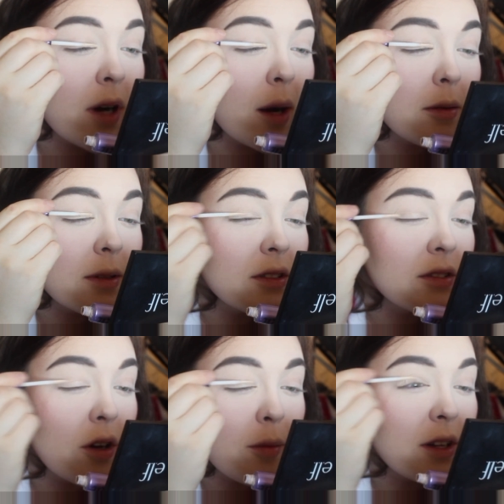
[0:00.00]
probably
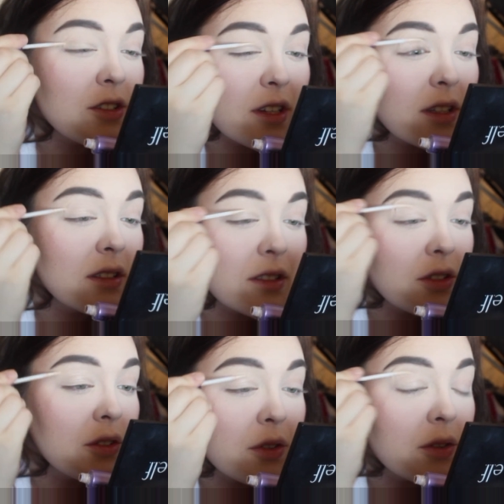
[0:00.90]
so much
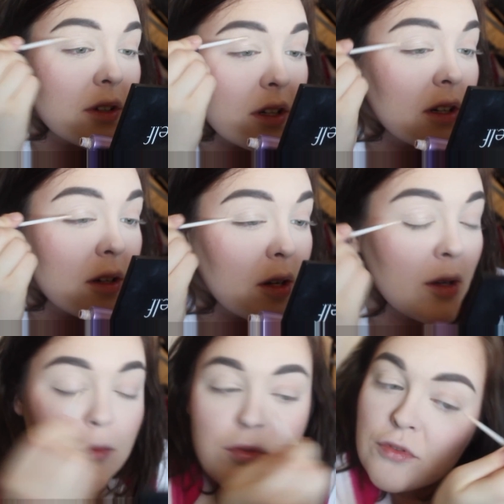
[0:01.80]
into
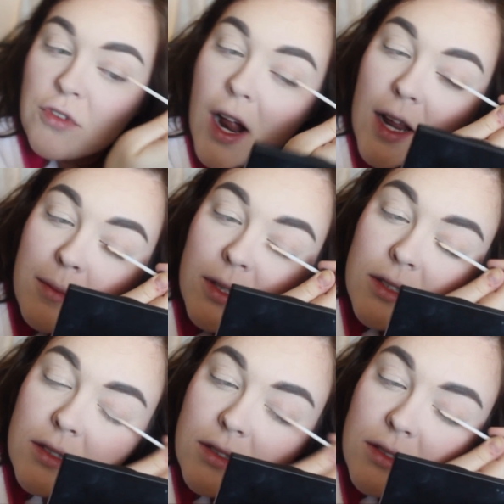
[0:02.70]

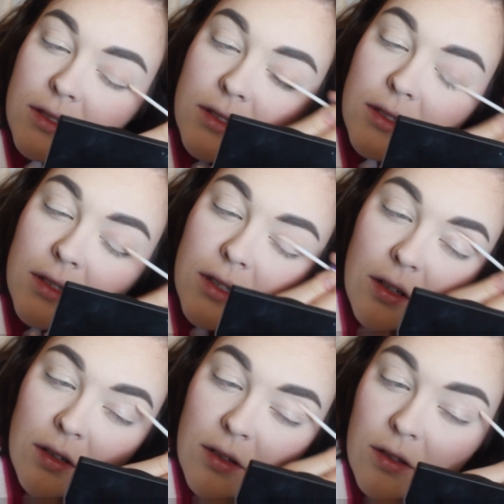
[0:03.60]
primers.
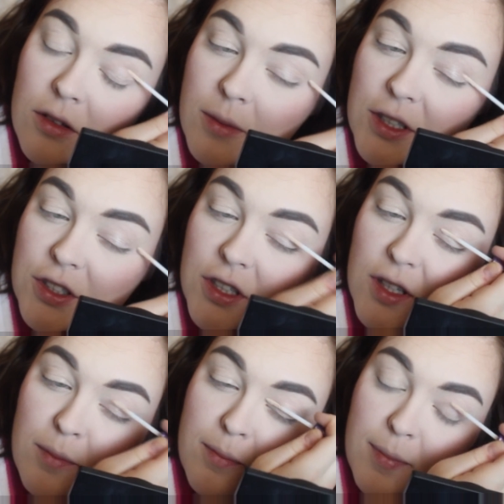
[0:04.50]
Make sure
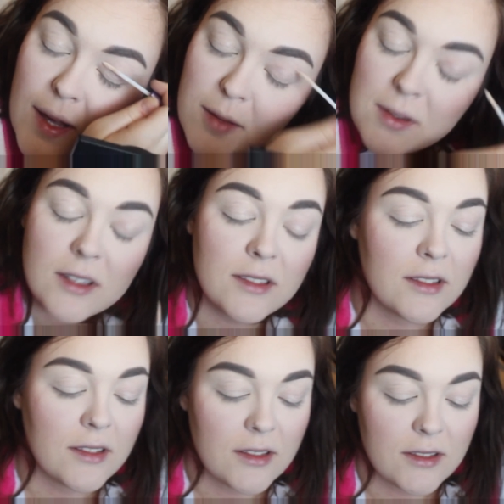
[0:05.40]
the baby is
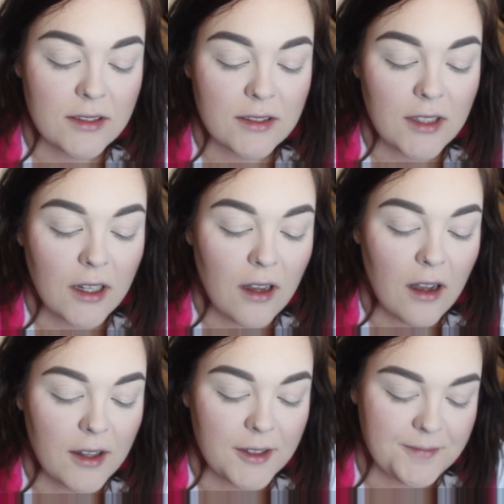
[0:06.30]
stuck on.